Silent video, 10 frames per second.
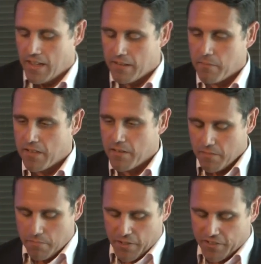uh,
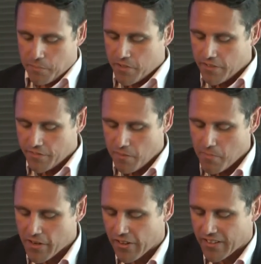perceptions of .dot
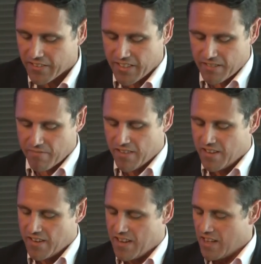Māori
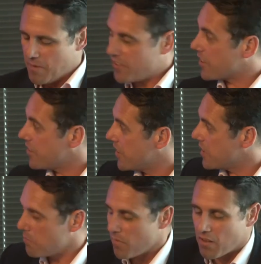around um, as you can
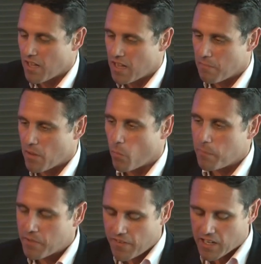see, um,
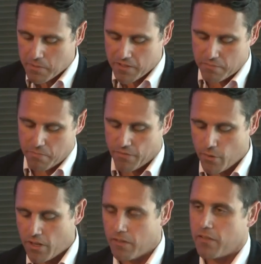web developers
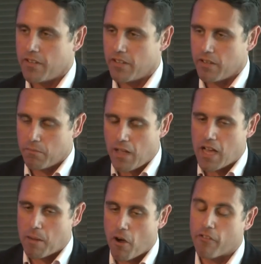prefer to
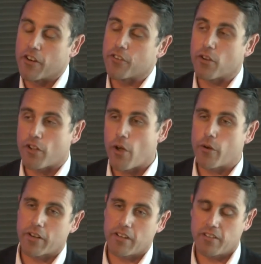um, offer a
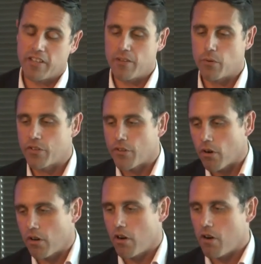.co.nz or a
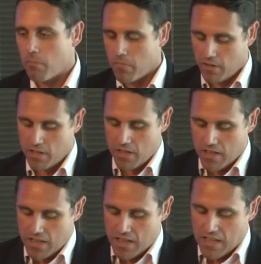.com.
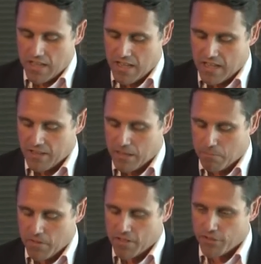
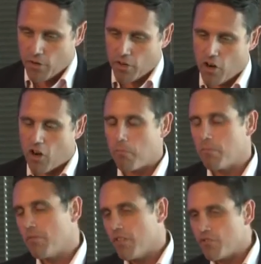Um, the
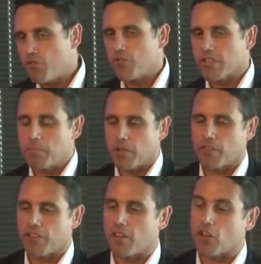.com is usually
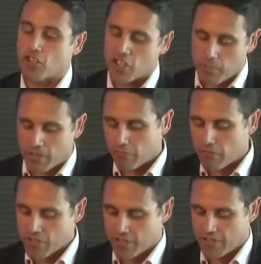because it's a lot cheaper to
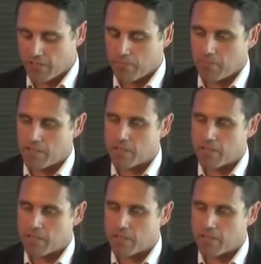register a